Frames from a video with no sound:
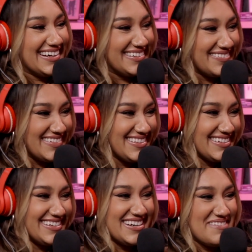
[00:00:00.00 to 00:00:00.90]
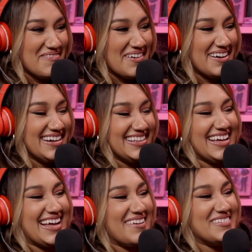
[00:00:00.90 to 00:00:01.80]
cuddle with her anymore.
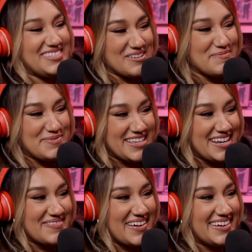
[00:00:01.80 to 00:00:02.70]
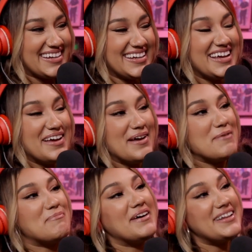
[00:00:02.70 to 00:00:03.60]
Like I was so upset about it,
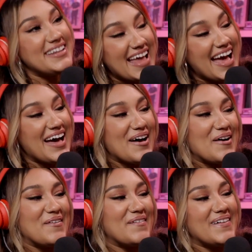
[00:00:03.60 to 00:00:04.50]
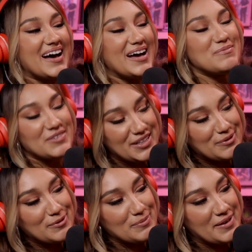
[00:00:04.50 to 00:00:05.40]
but now I'm really
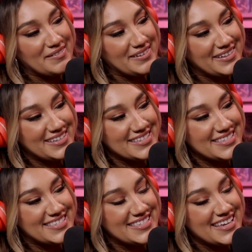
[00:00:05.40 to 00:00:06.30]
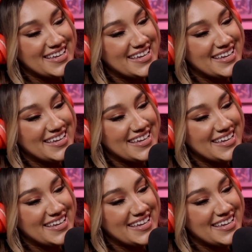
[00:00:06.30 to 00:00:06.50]
cool about it because